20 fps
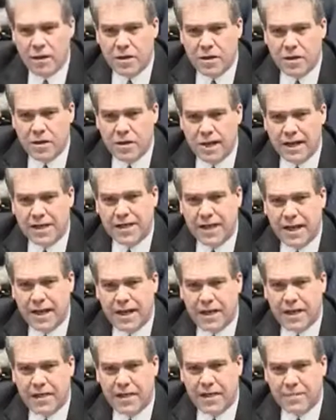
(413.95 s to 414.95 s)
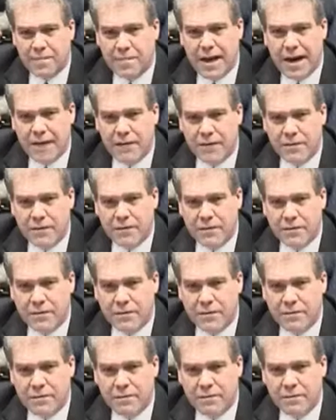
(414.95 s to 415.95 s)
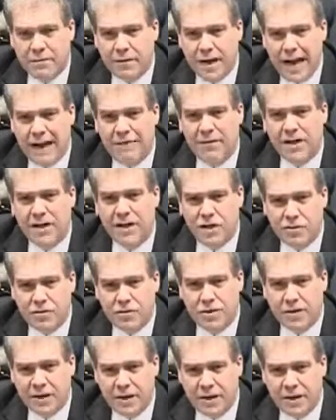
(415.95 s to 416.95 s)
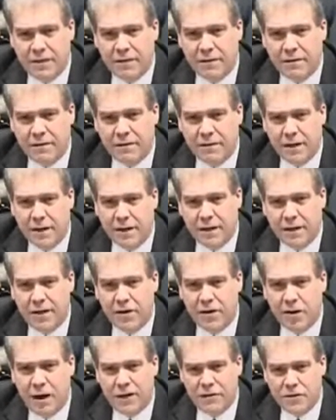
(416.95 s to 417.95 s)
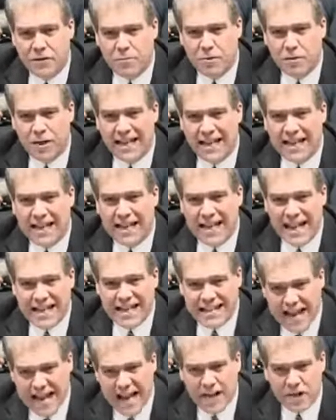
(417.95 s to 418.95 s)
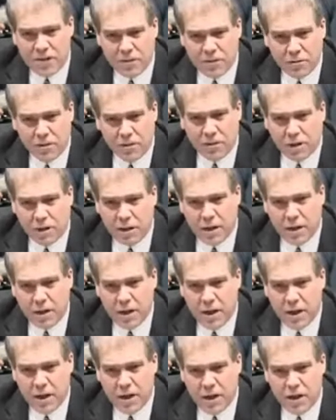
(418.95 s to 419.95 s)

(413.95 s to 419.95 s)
dictates that parents have an interest in their offspring. That's natural law. It